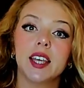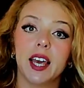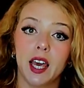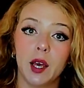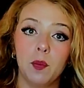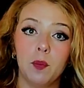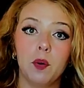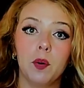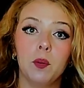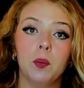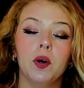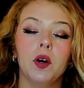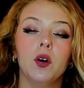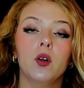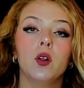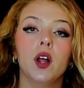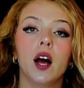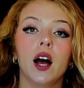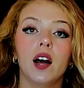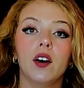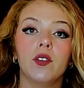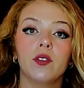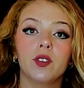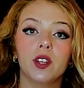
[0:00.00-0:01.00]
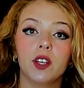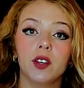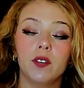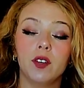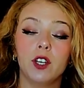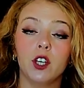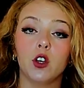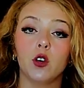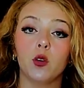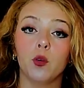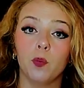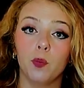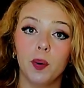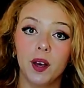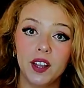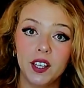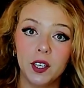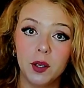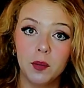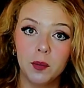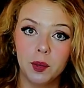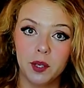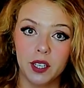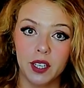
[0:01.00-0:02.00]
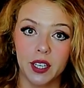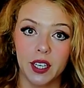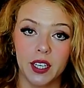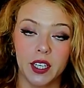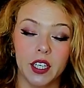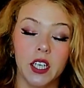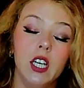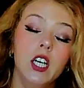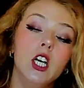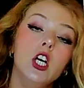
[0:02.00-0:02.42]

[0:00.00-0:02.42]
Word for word: capable of giving you better barrier.